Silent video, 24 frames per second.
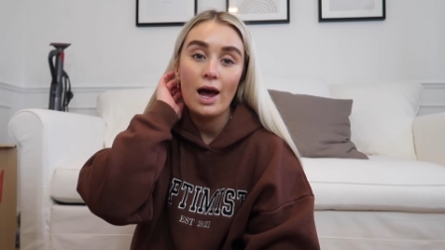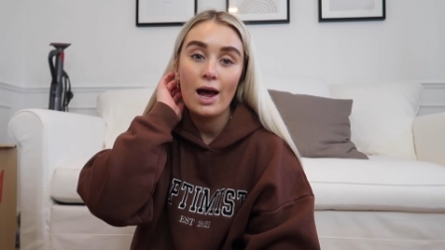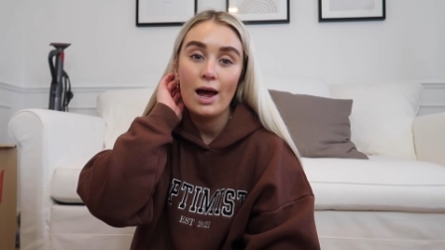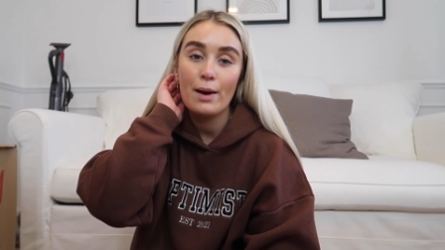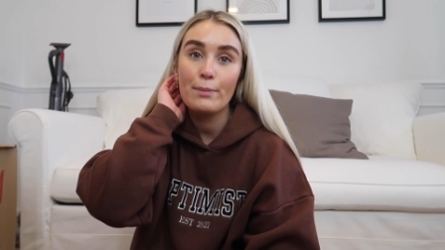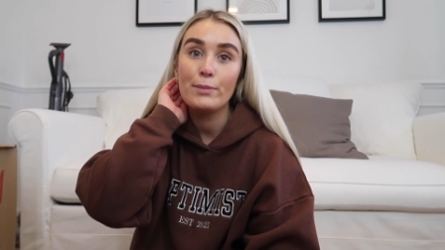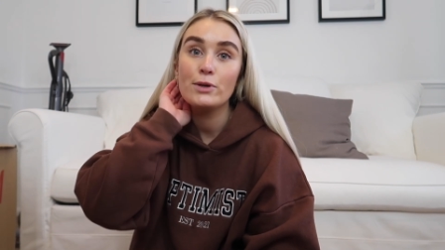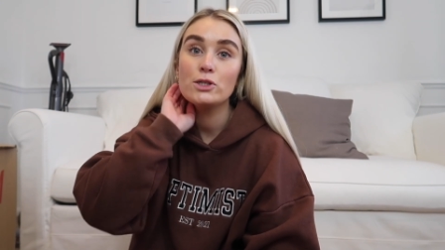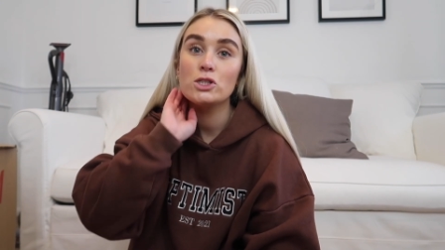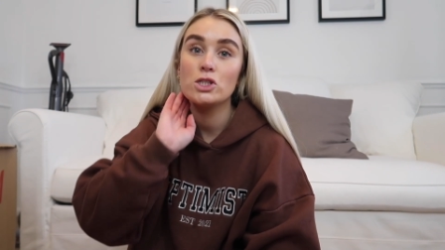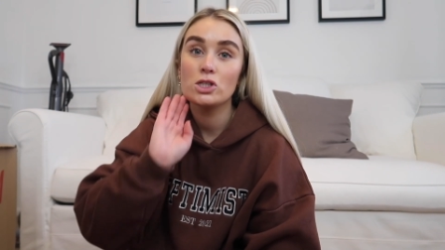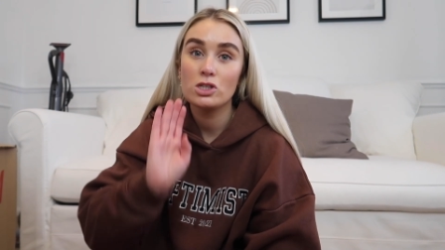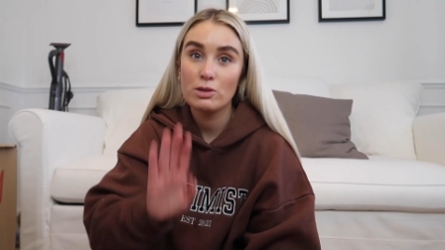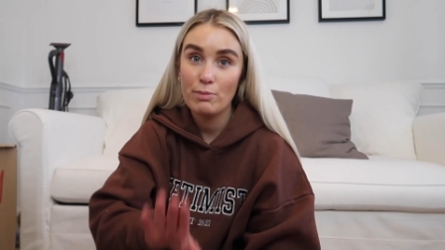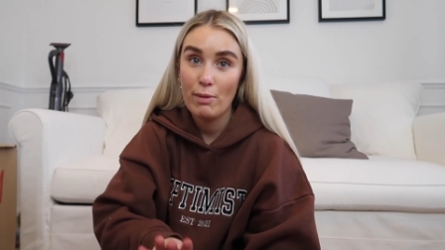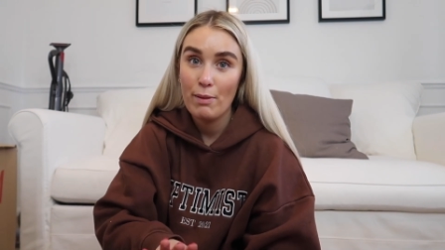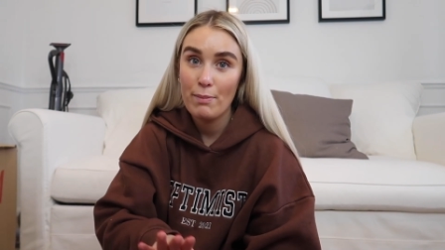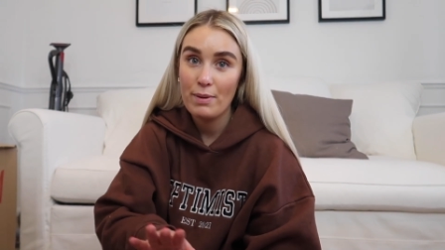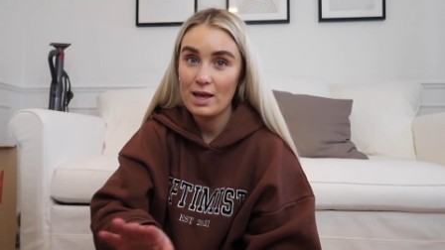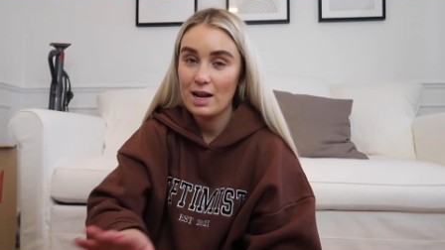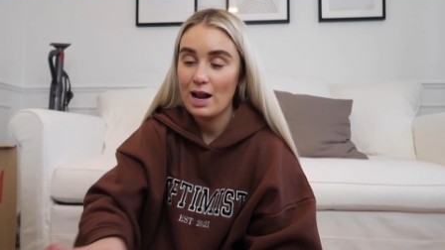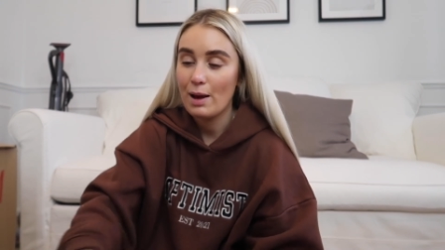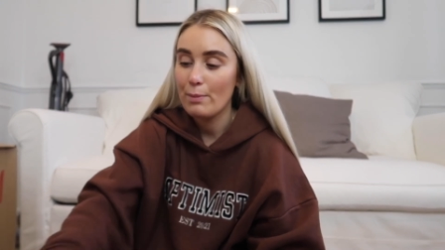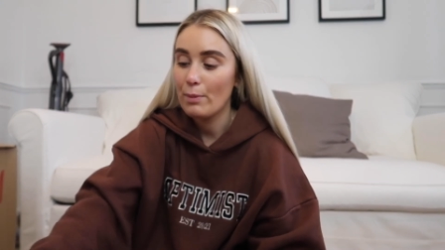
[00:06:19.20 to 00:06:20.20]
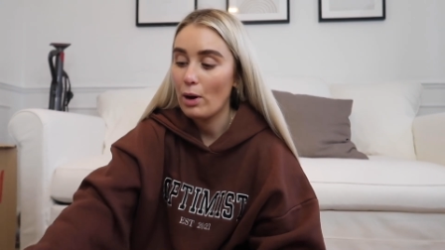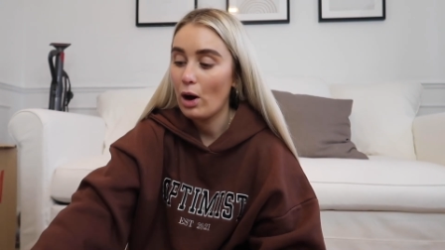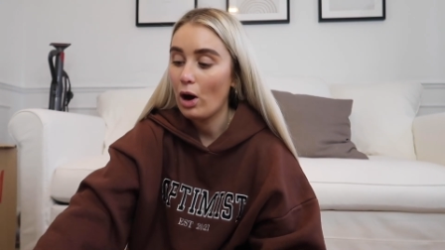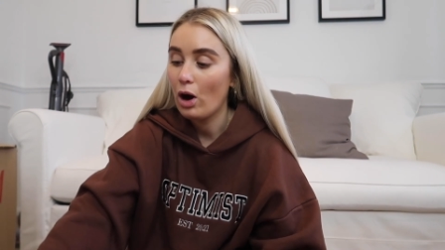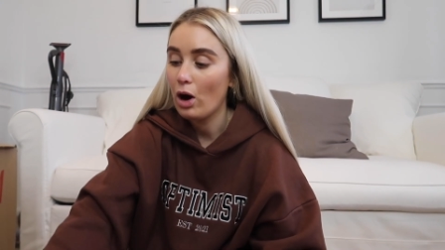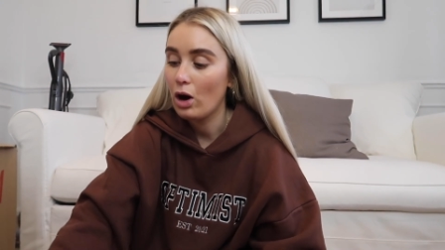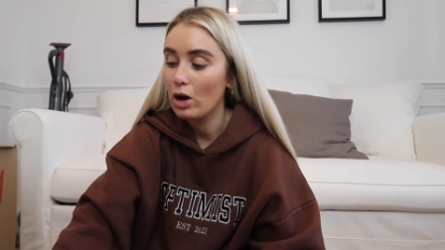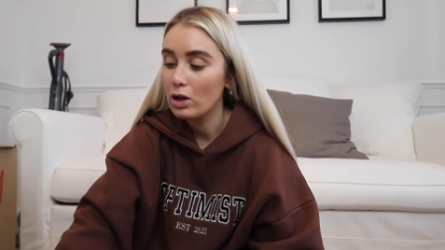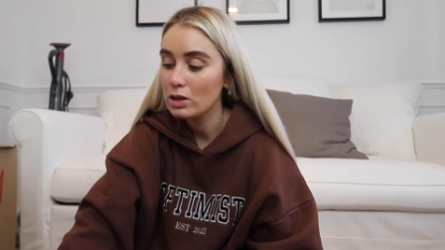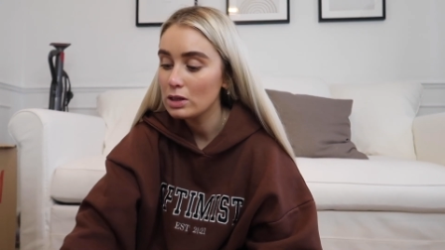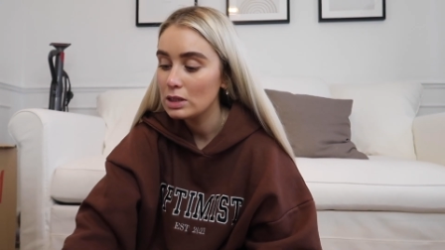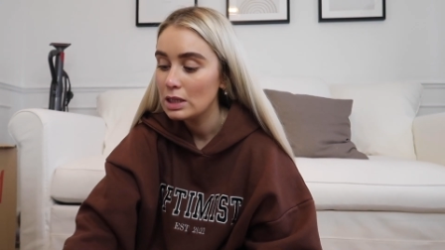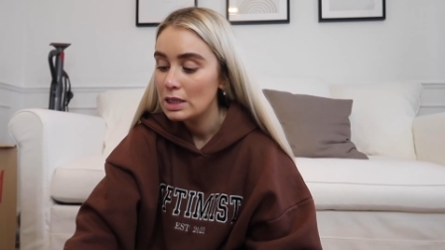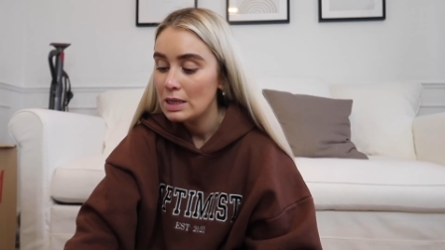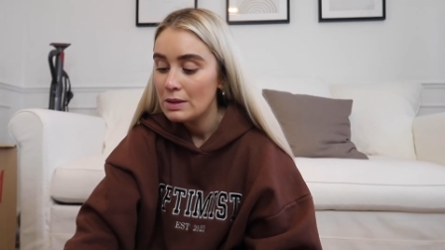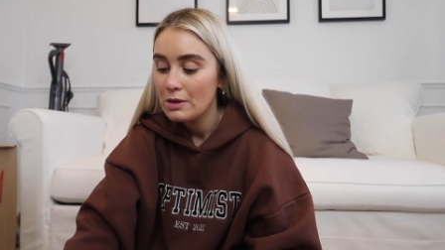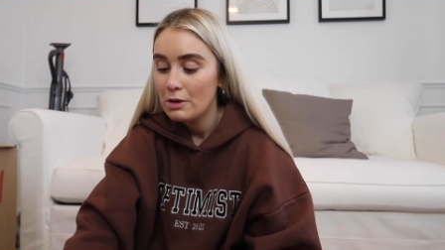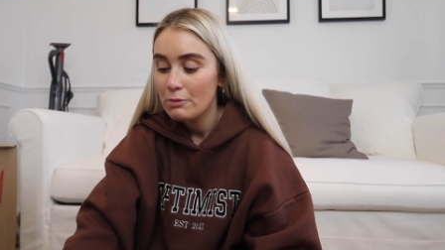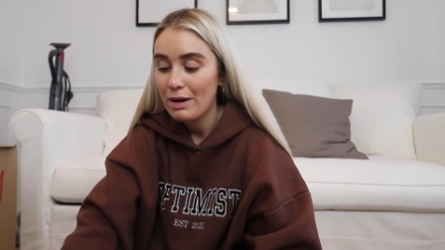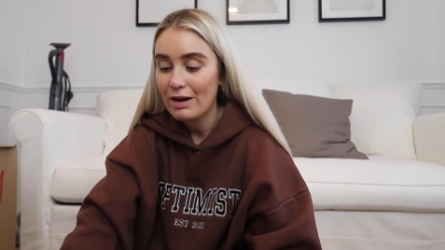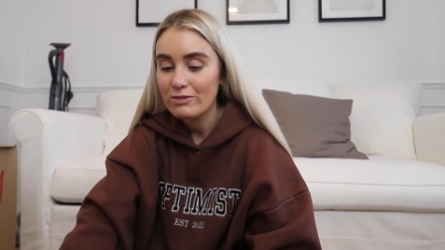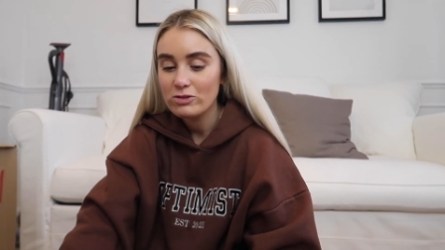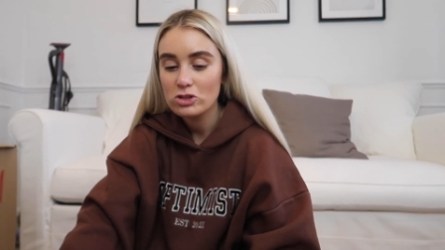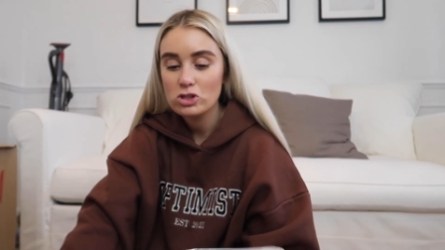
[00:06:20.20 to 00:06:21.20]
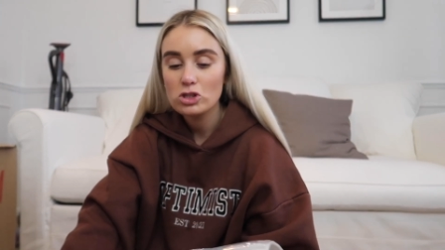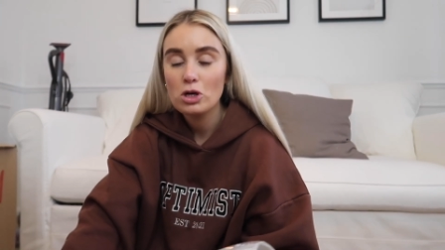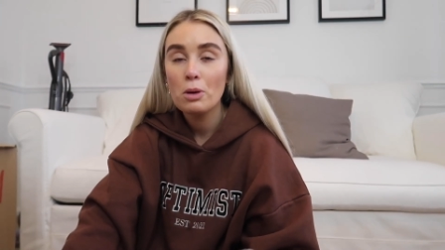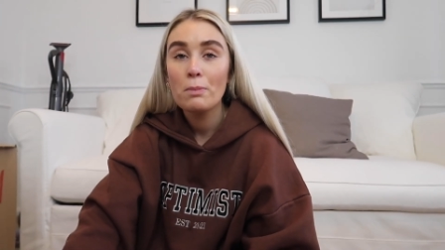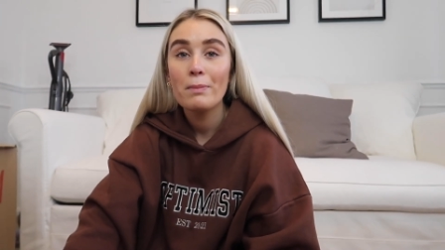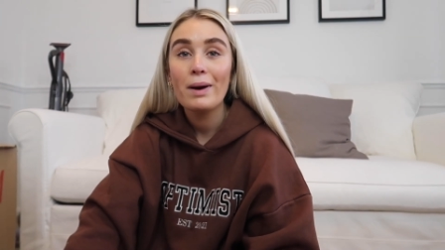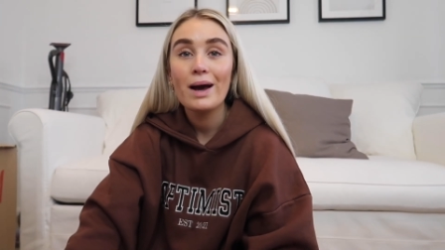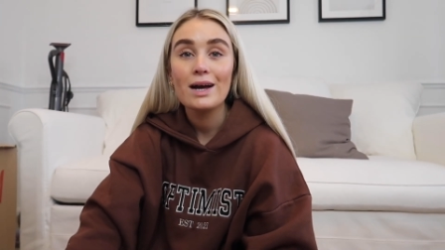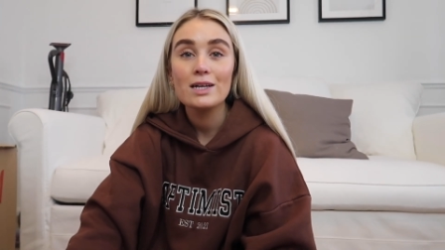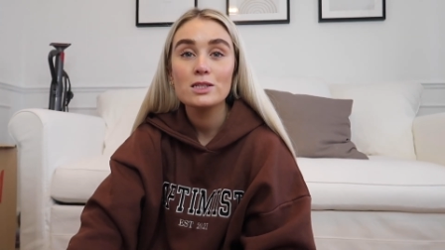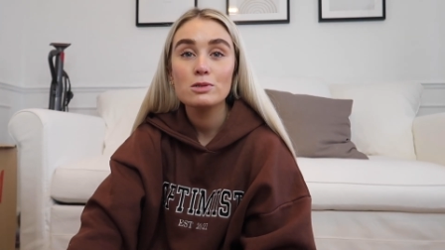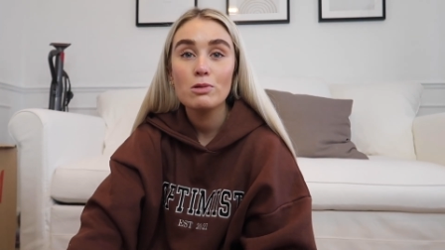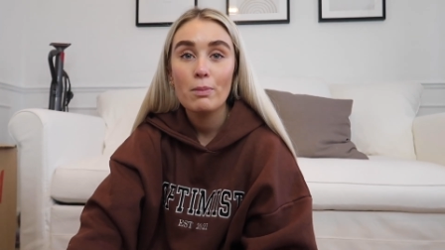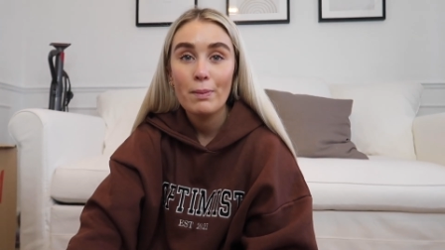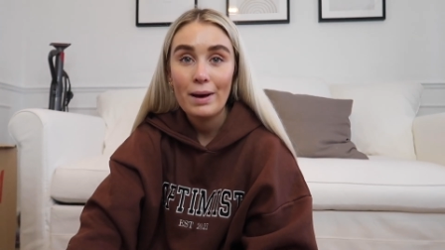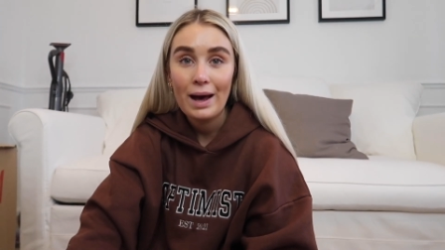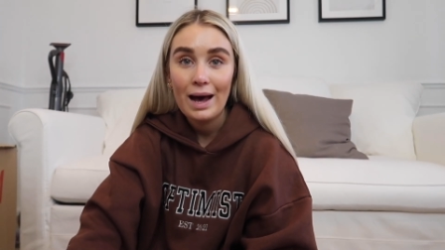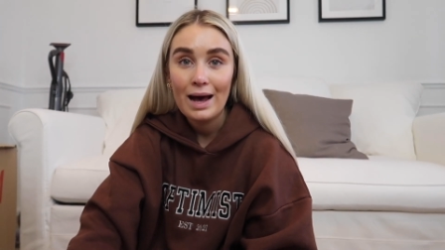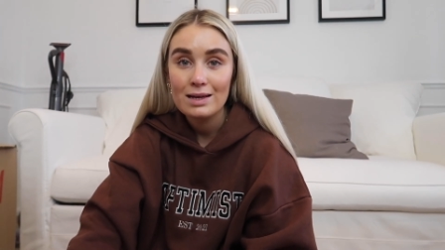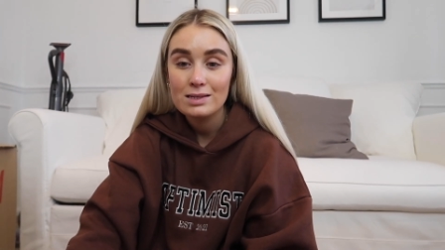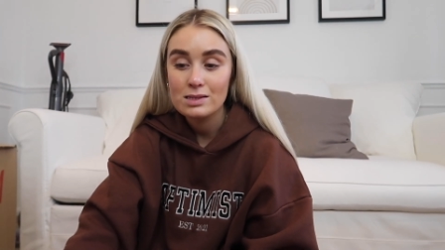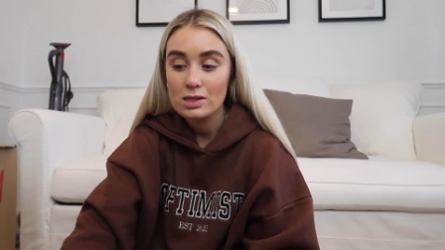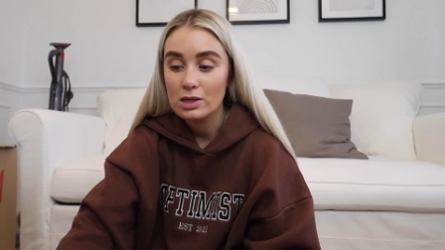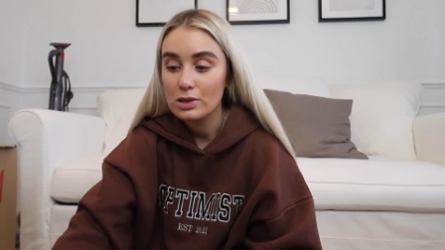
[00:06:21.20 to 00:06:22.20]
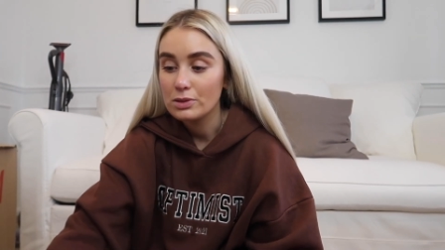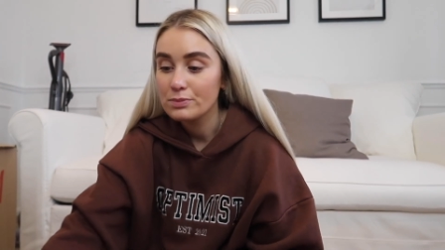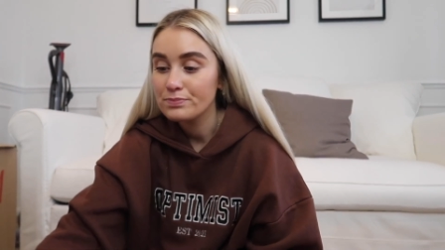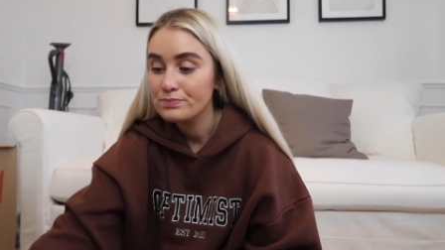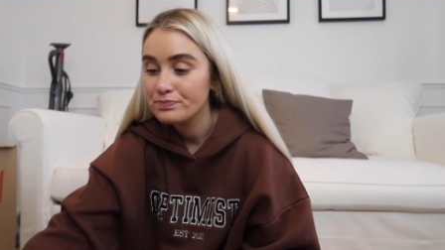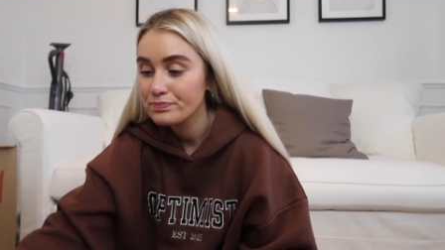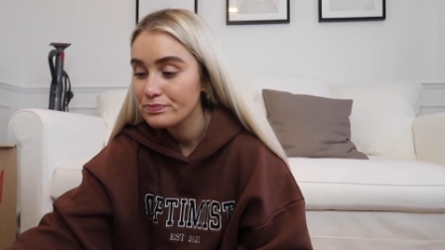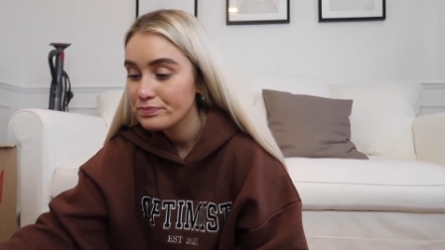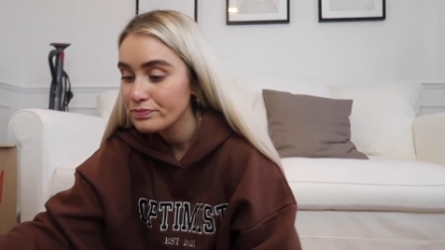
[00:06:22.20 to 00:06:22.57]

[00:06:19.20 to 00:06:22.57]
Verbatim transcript: um, which is going to be B and M haul. But I've just come back to a parcel.